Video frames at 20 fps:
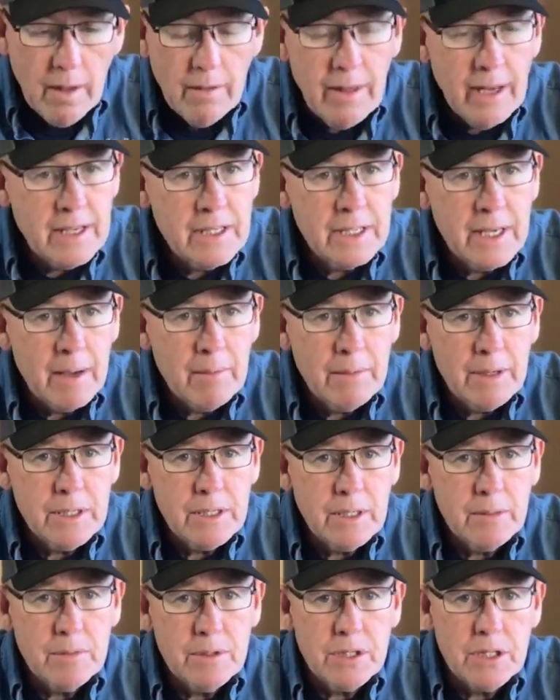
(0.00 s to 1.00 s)
they sent me
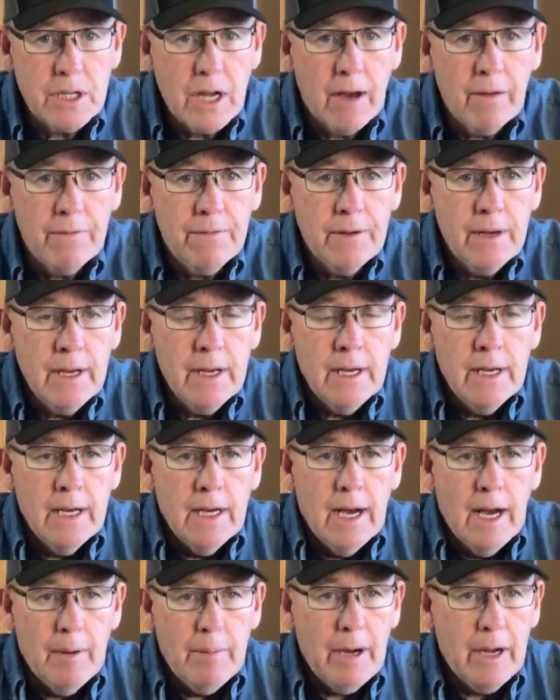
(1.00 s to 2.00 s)
some stuff
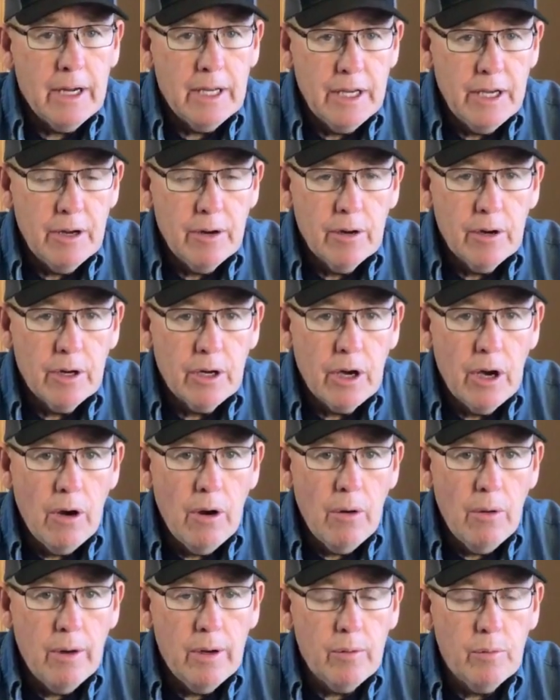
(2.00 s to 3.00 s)
about a year
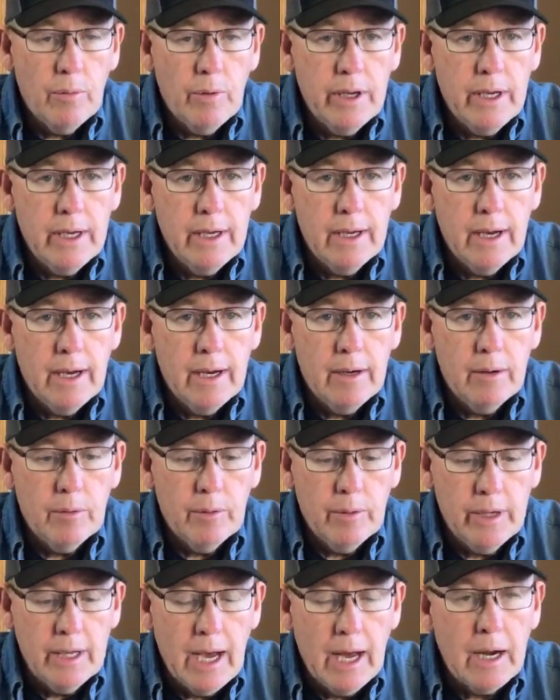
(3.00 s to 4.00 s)
ago, and we uh,
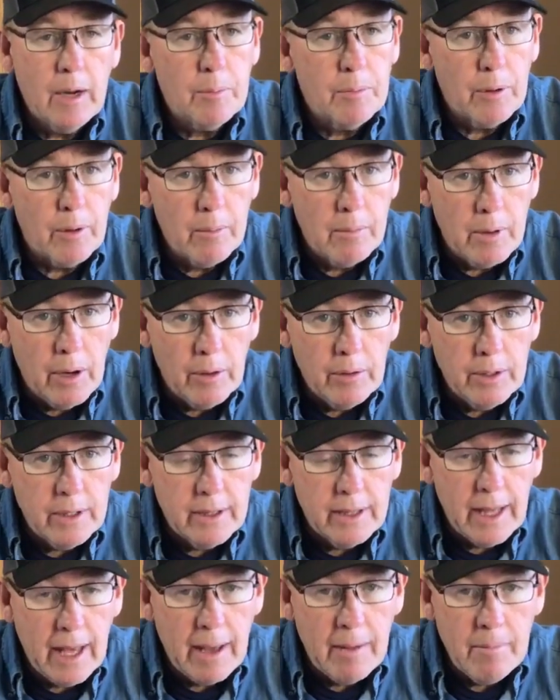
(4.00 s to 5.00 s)
we kind of
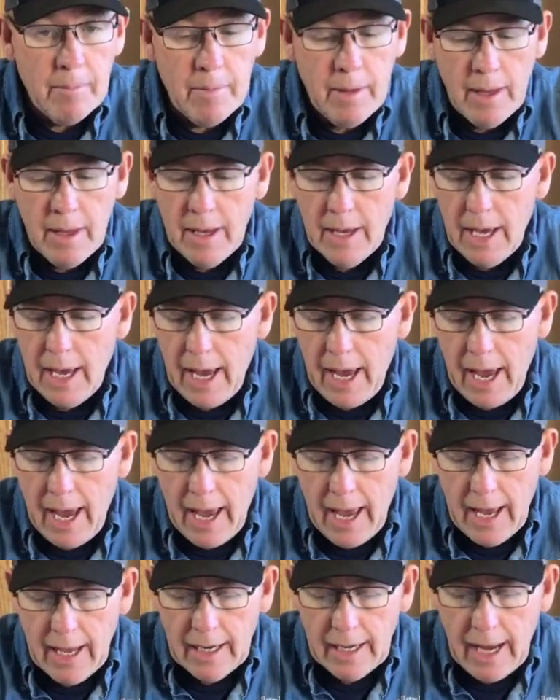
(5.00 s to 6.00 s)
promoted them.
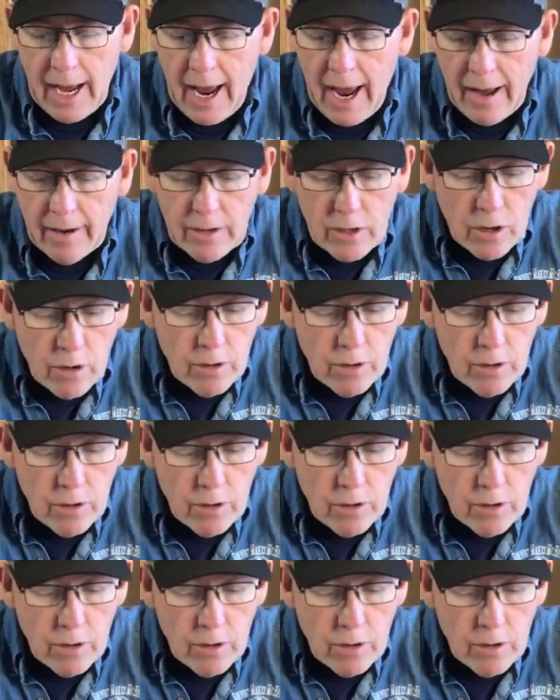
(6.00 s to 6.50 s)
And I hadn't